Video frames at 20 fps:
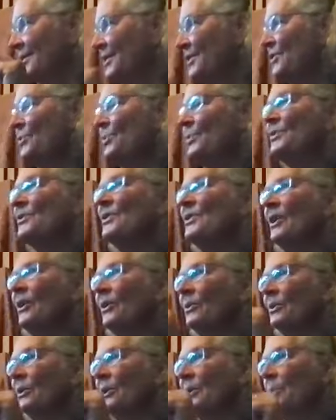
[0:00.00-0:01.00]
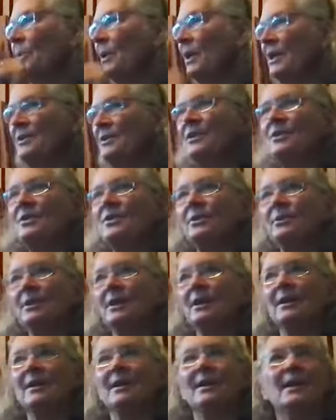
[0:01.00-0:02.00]
this was the only way to do
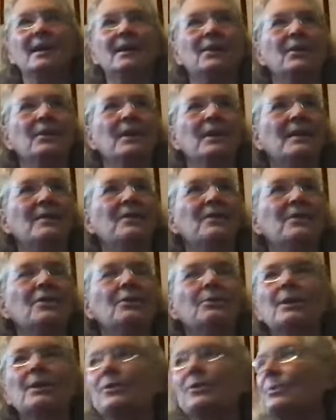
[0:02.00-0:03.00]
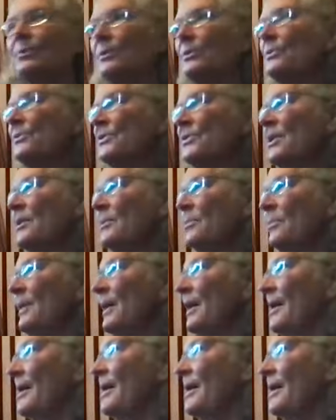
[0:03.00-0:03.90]
it, and you had to do it through some